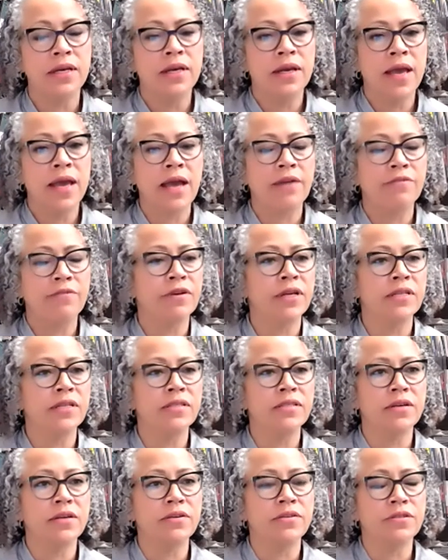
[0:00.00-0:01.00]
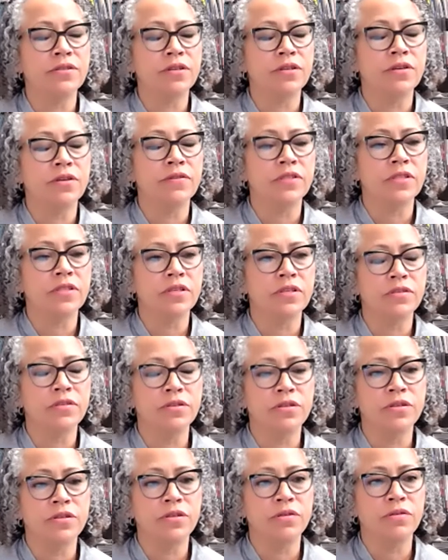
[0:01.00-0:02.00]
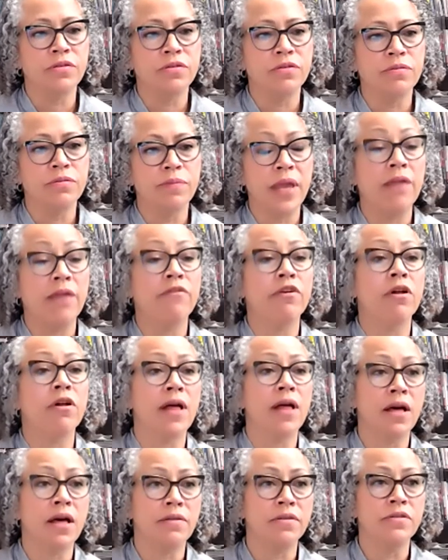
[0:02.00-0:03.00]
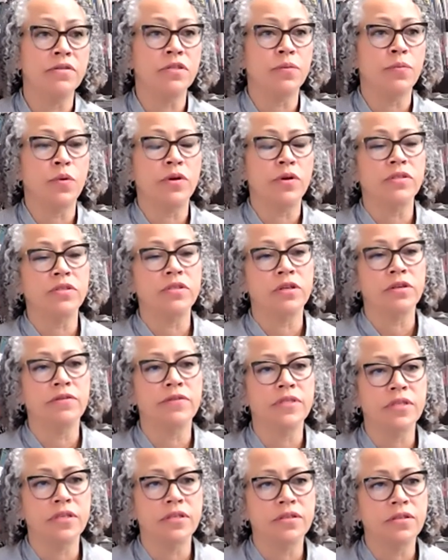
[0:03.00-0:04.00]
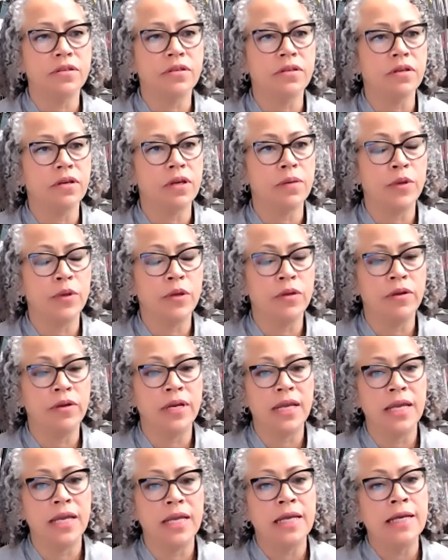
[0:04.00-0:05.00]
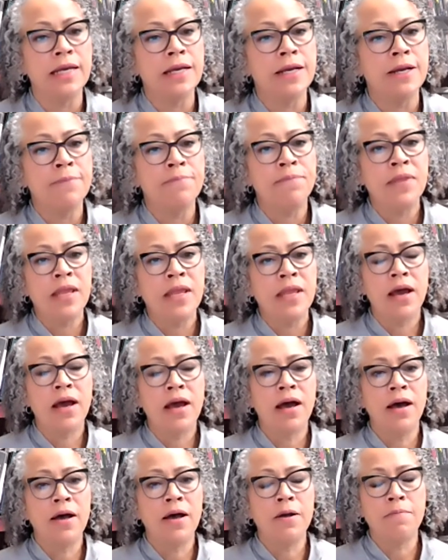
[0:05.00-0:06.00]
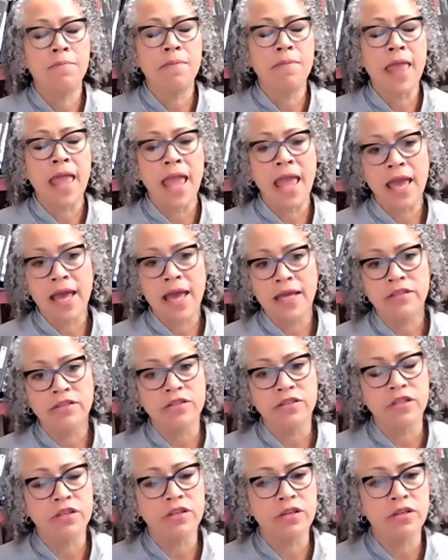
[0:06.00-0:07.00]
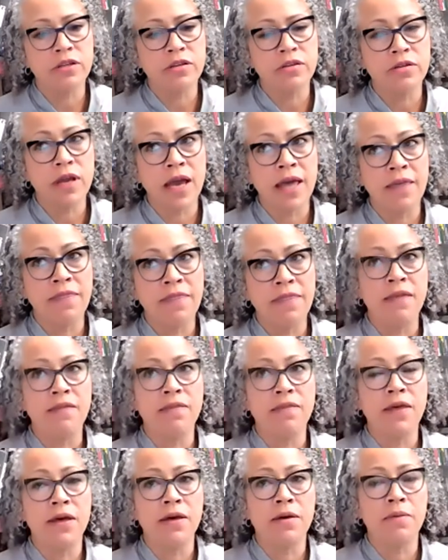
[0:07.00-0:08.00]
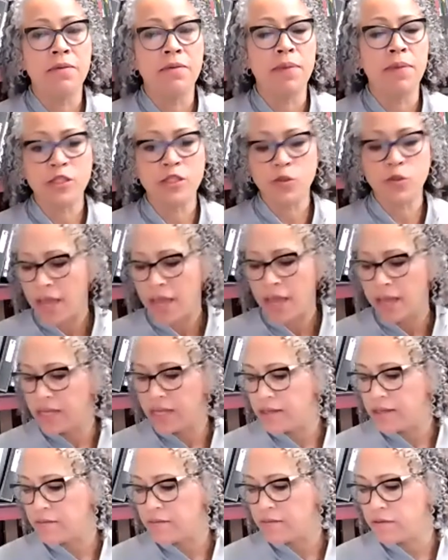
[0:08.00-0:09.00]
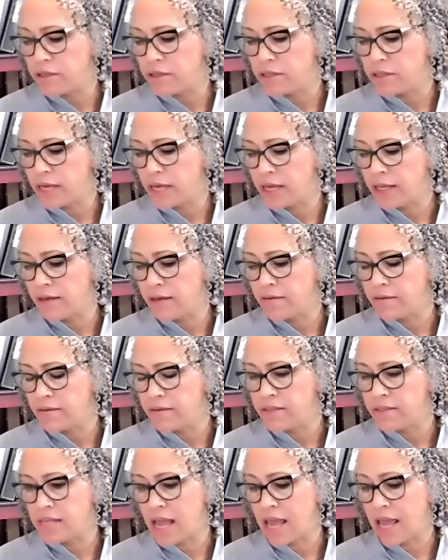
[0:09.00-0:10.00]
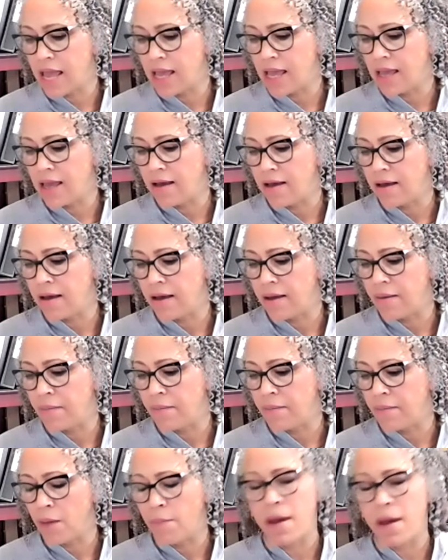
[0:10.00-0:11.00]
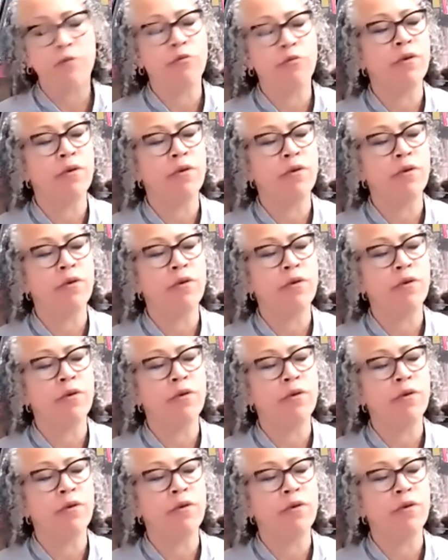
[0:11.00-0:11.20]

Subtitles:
provides African-centered services to behavioral health and support services to the community. And I think the best way I can say